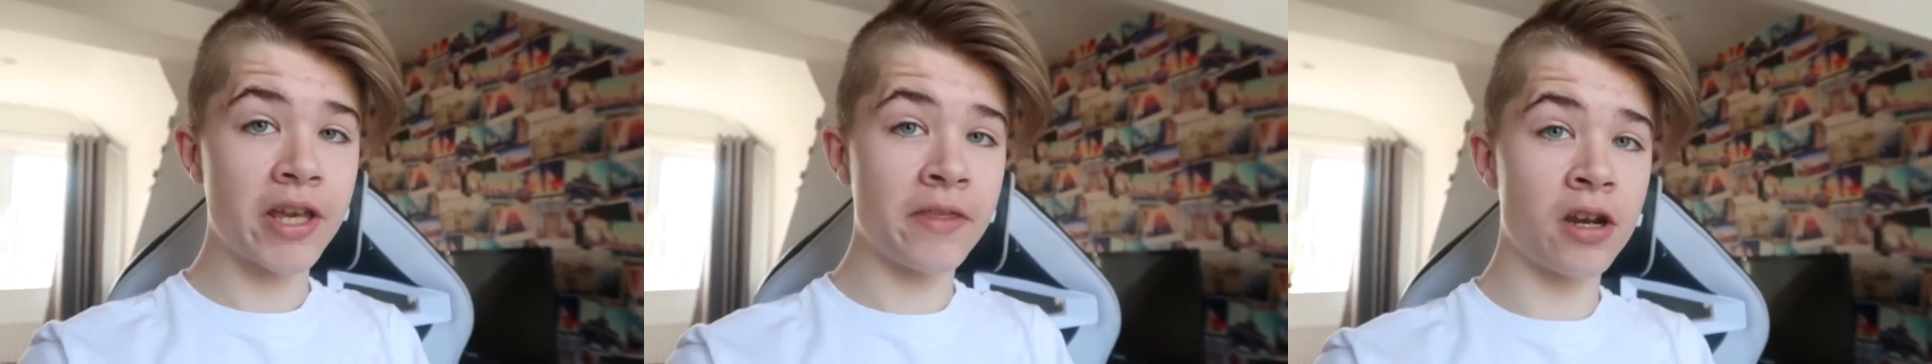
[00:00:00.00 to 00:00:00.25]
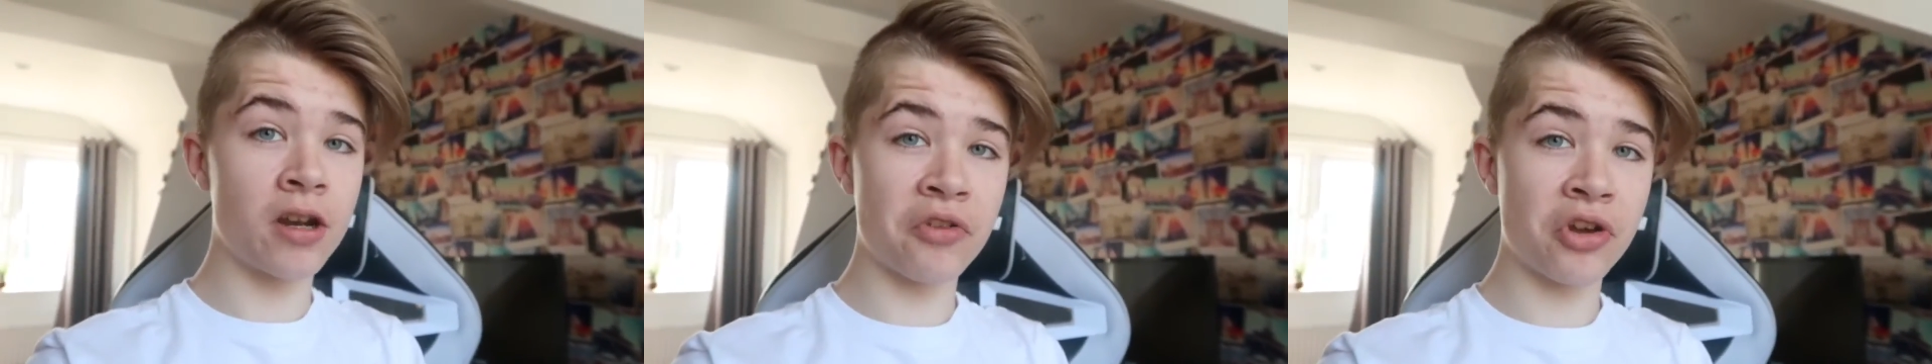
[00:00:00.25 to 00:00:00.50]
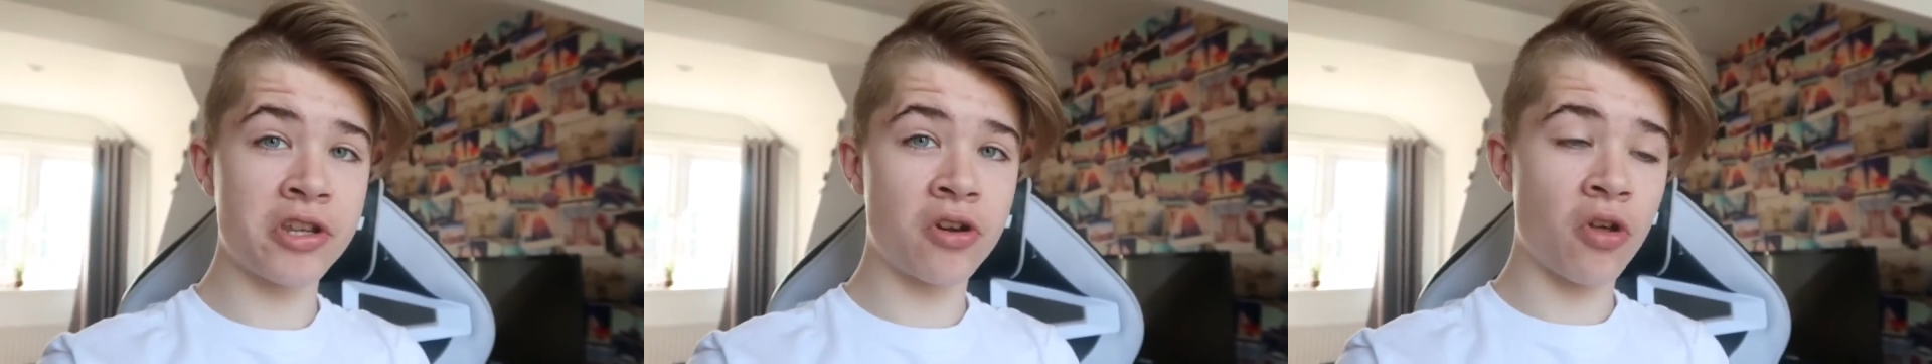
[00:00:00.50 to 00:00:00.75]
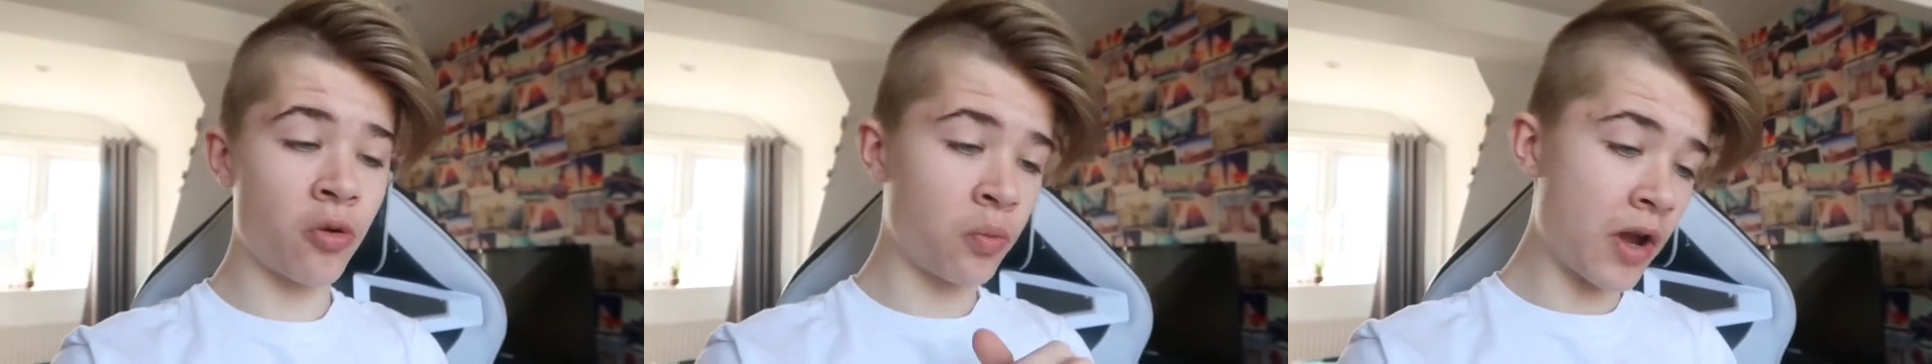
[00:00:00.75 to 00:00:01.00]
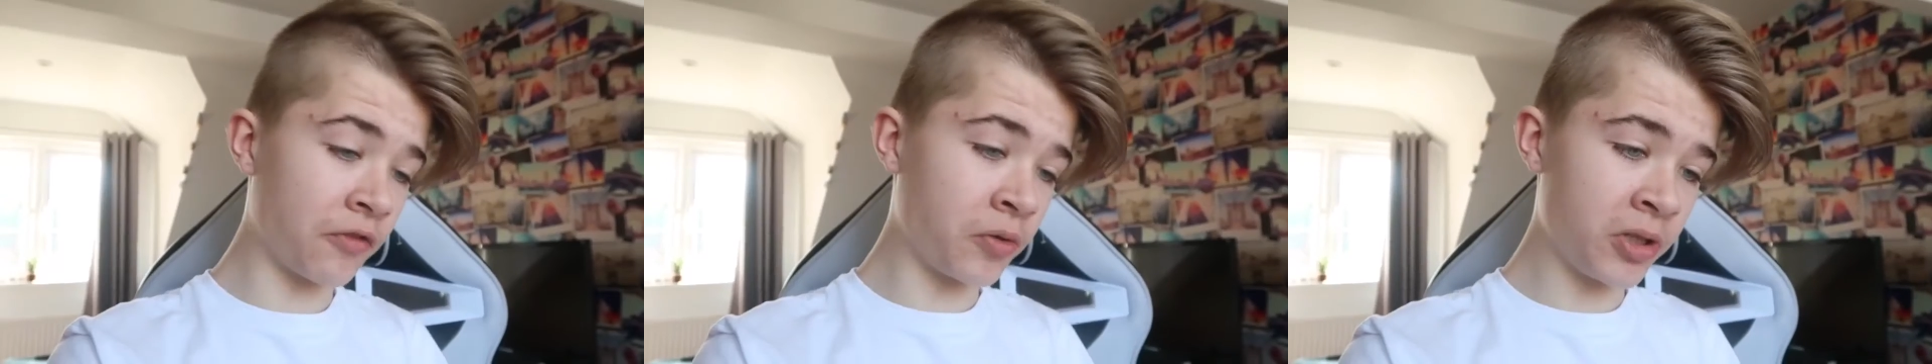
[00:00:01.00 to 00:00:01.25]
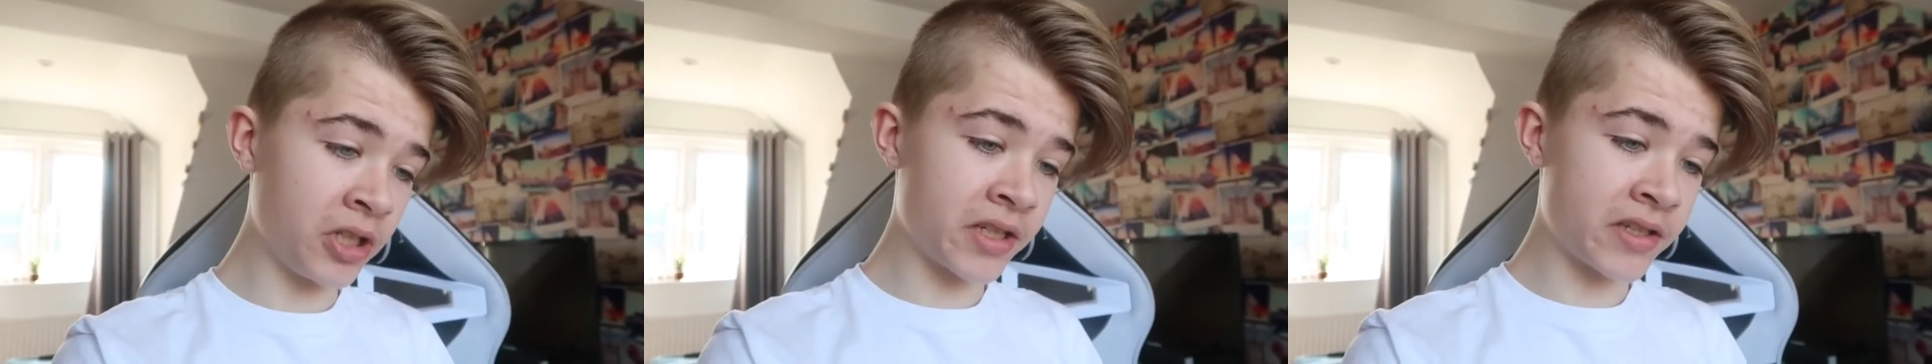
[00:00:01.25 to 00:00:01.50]
and then I've only got the weather
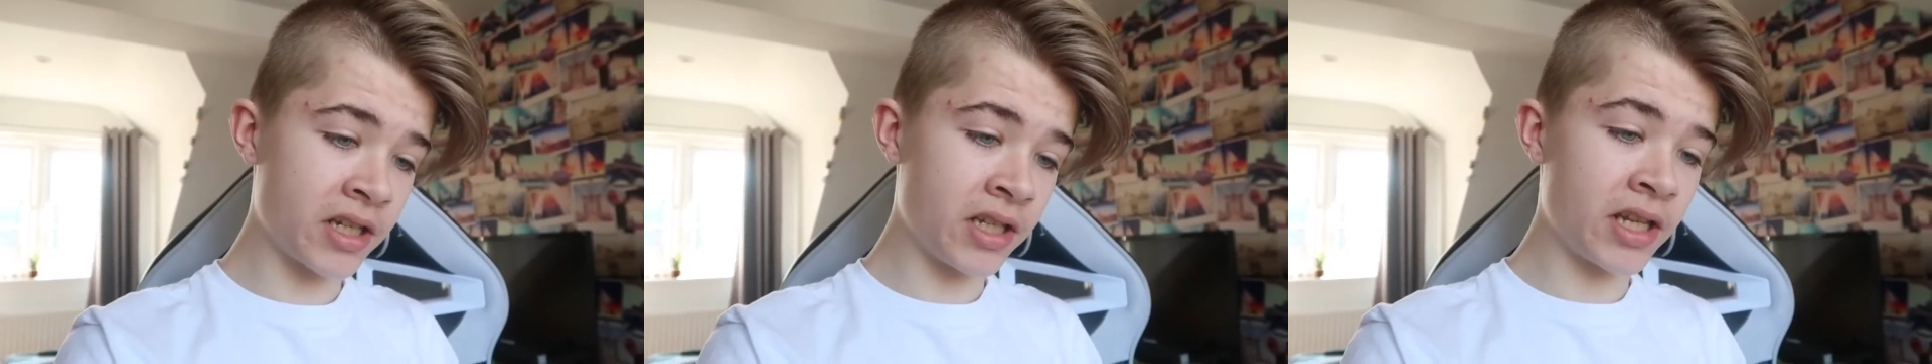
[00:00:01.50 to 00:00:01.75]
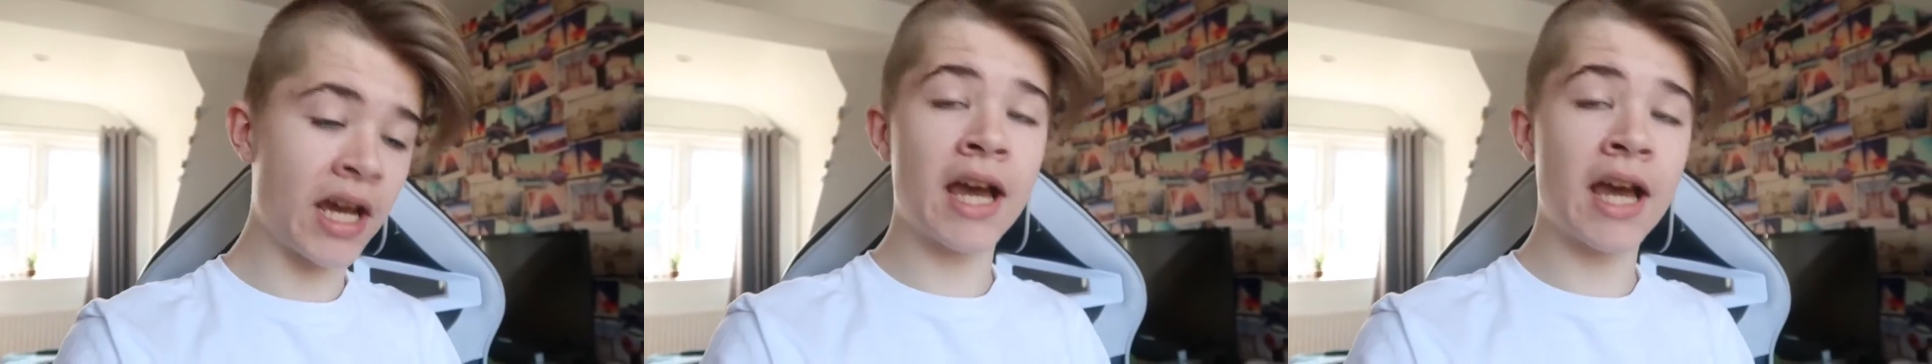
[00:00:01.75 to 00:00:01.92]
bulletin,